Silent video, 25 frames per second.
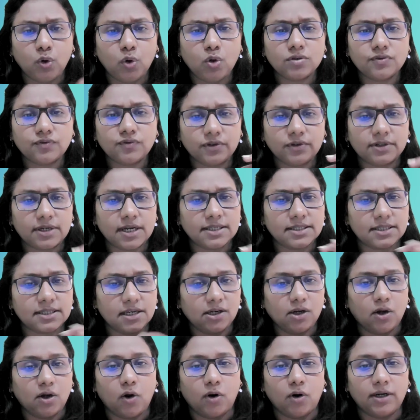Those who
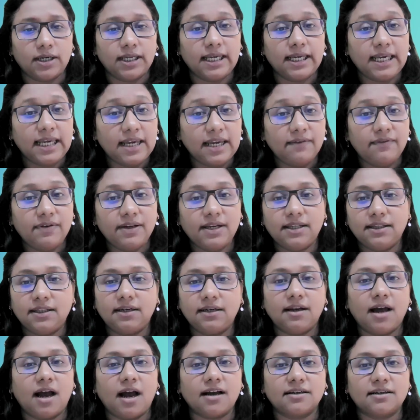trust in God, even
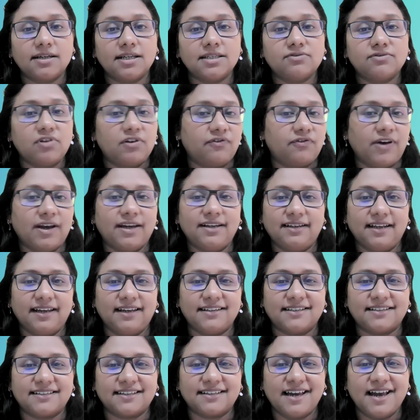in the darkness, will
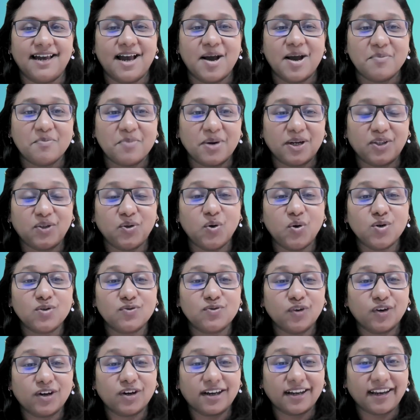find light. But
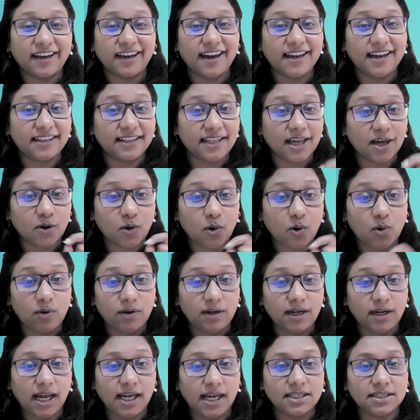those who create their
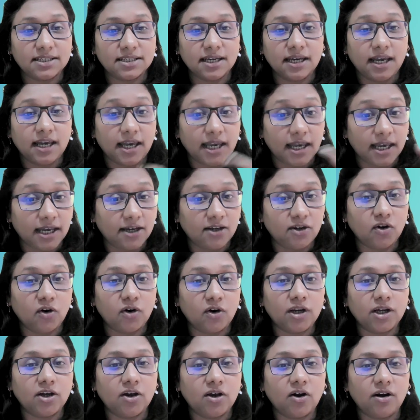own light,
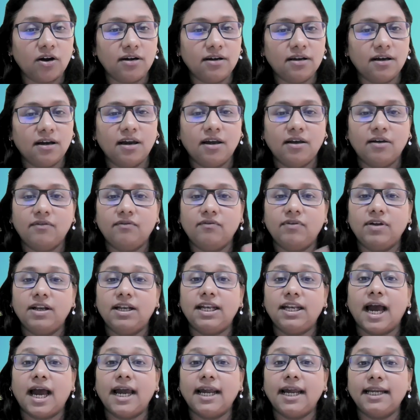ignoring God,
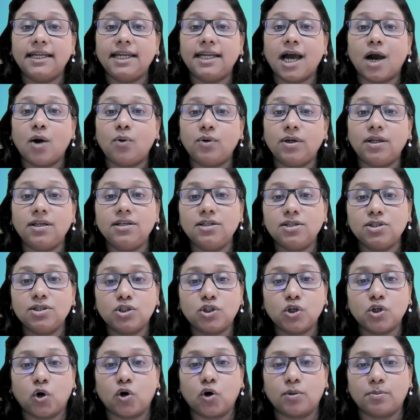will lie down in
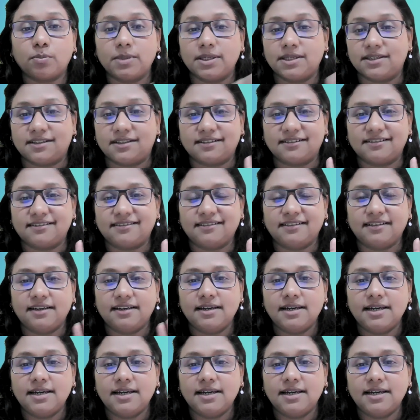torment.